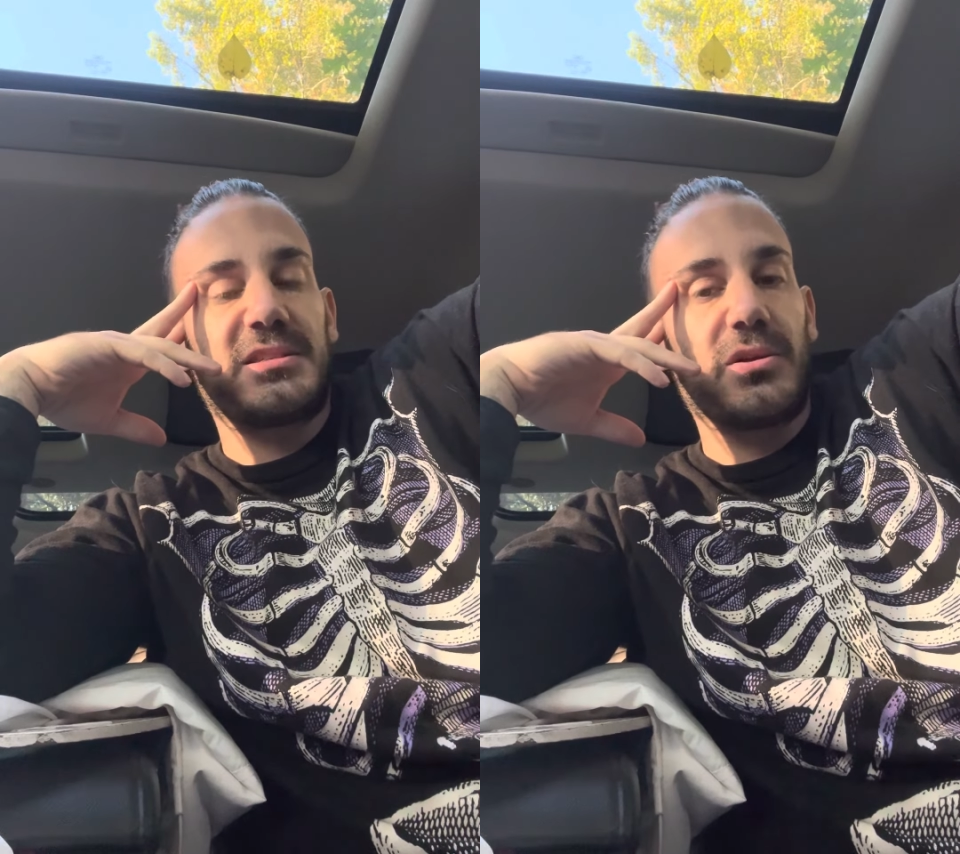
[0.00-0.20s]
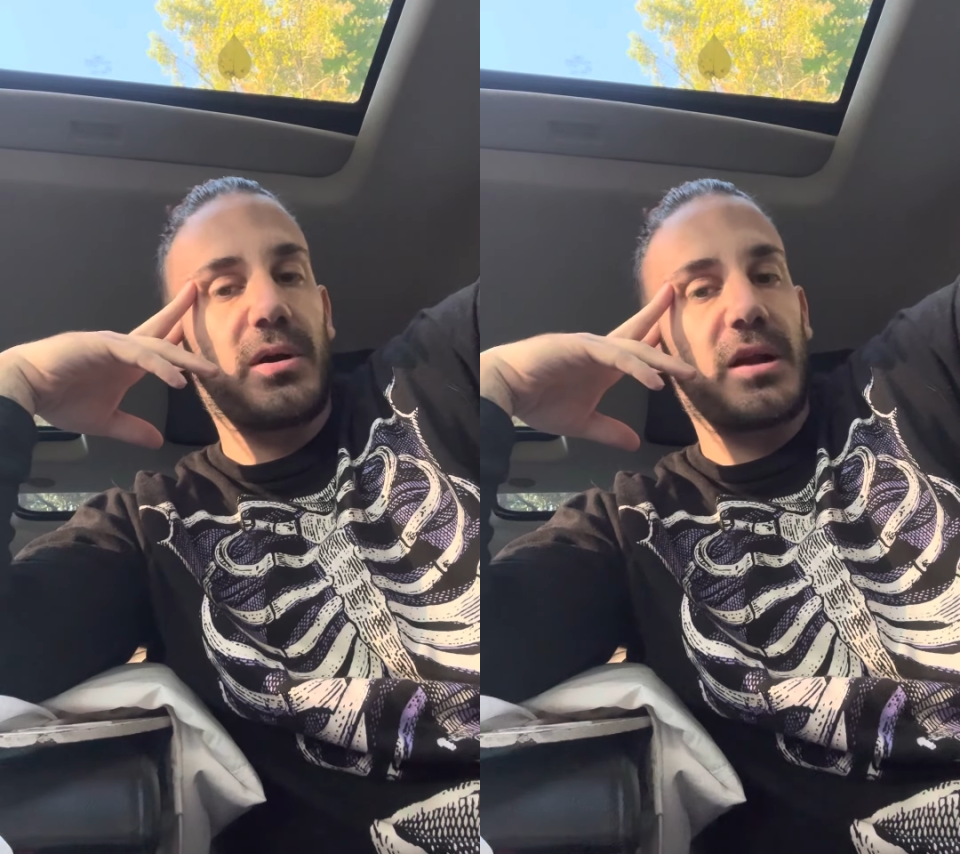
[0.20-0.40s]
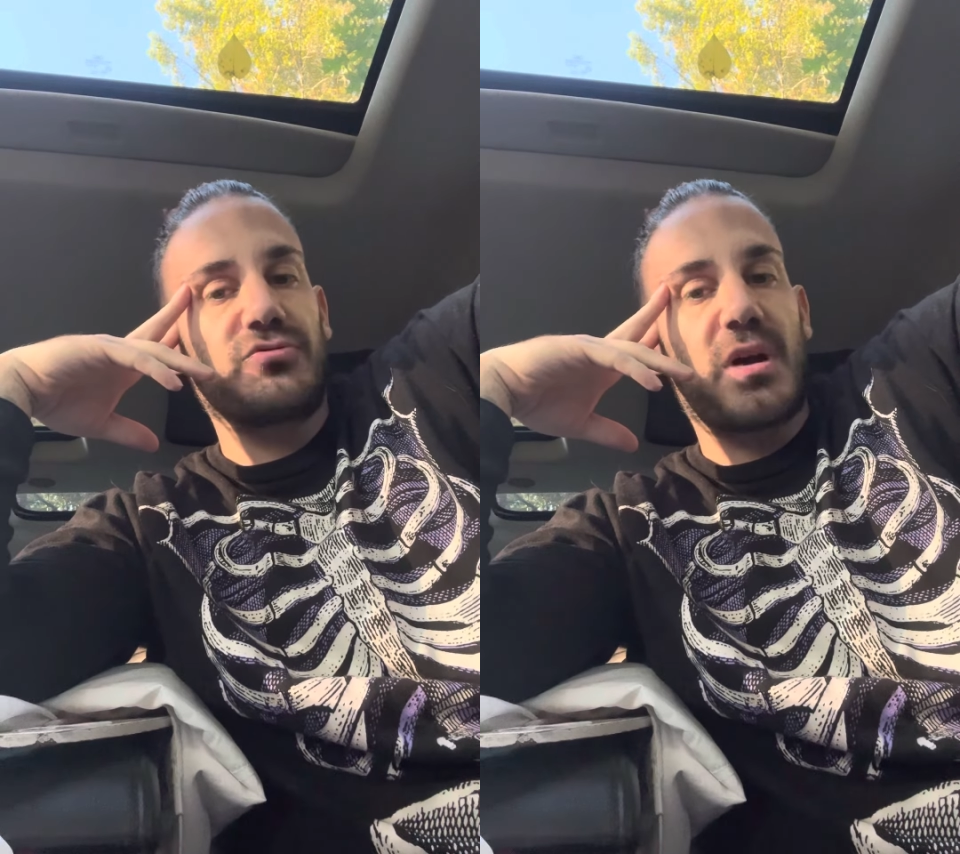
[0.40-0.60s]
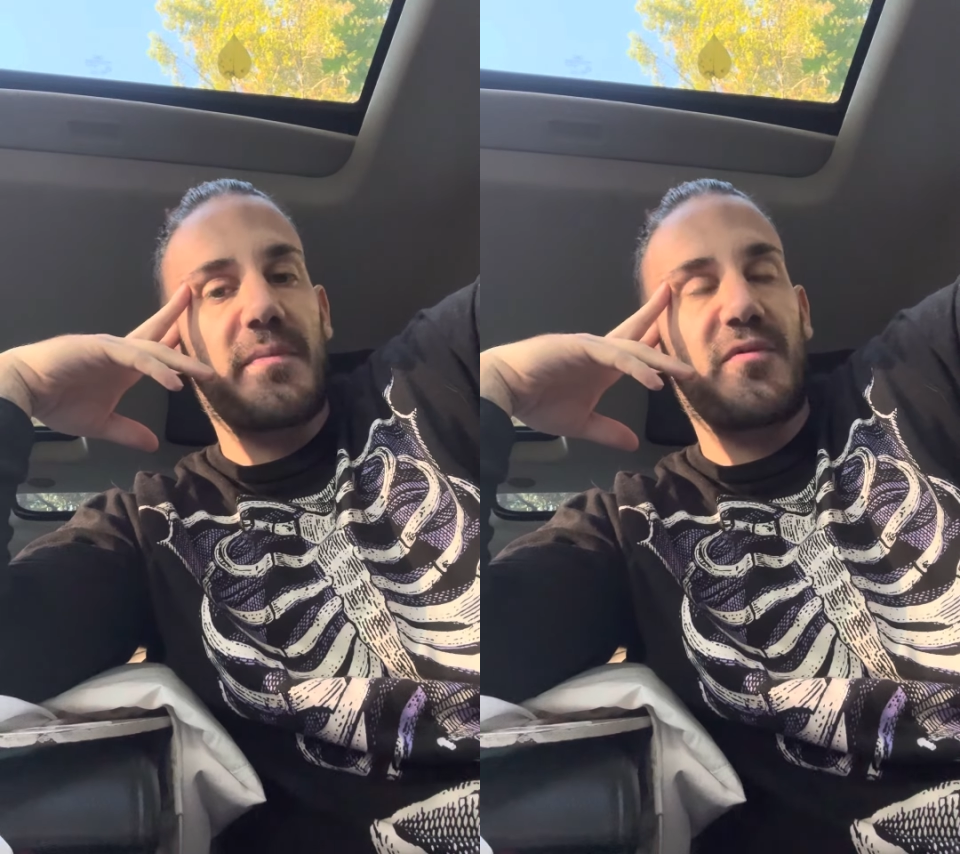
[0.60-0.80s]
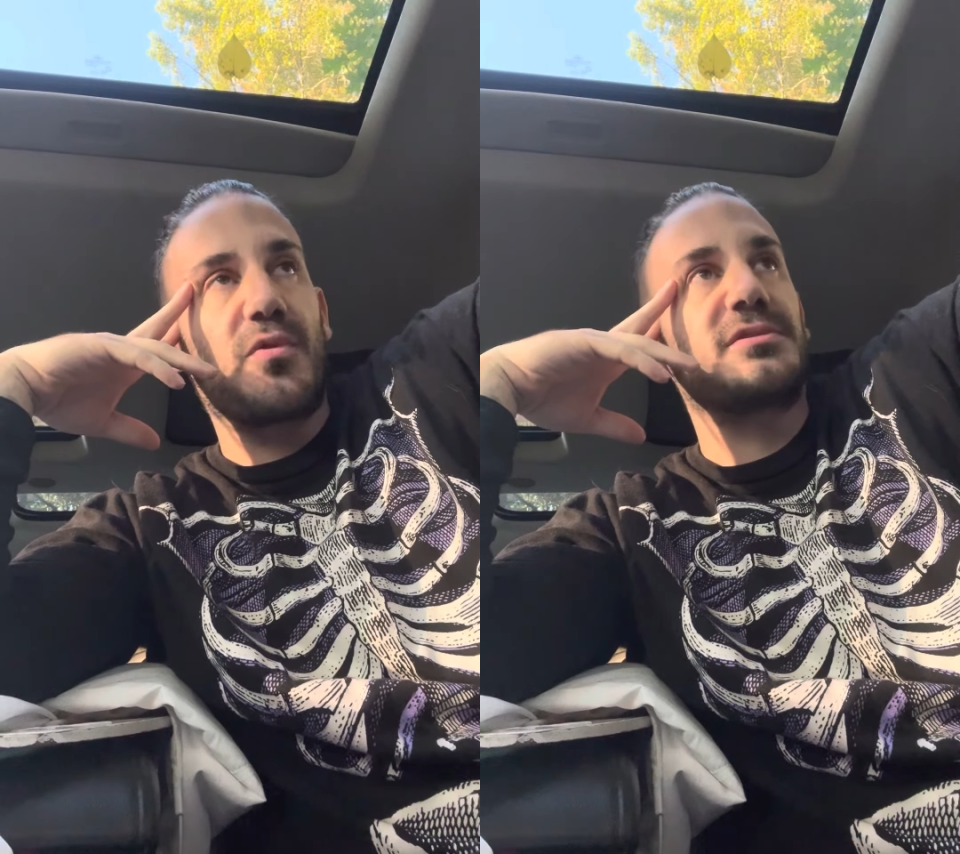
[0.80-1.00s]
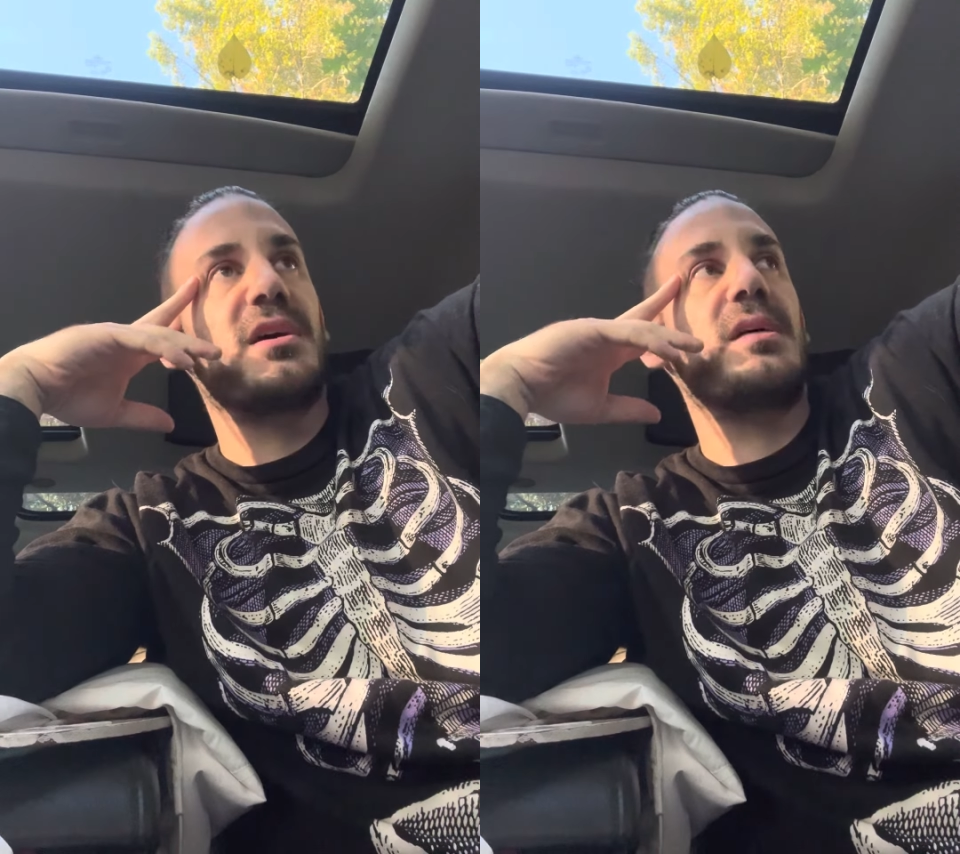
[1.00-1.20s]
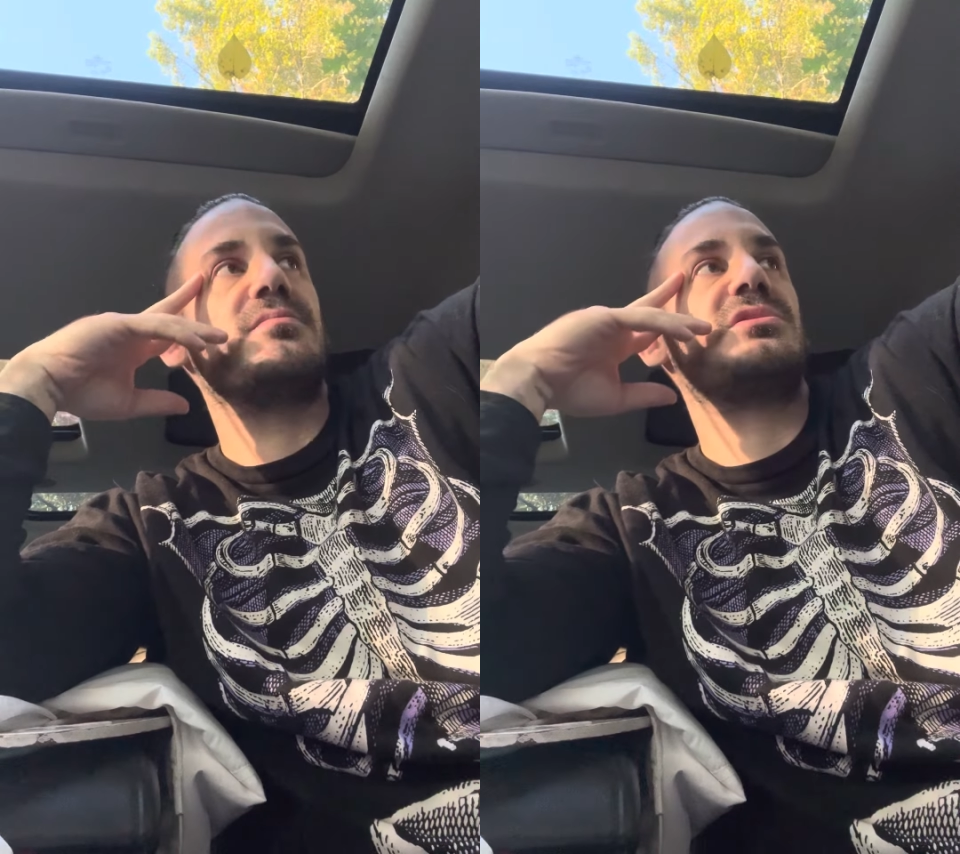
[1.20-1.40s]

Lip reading: still got dropped four times.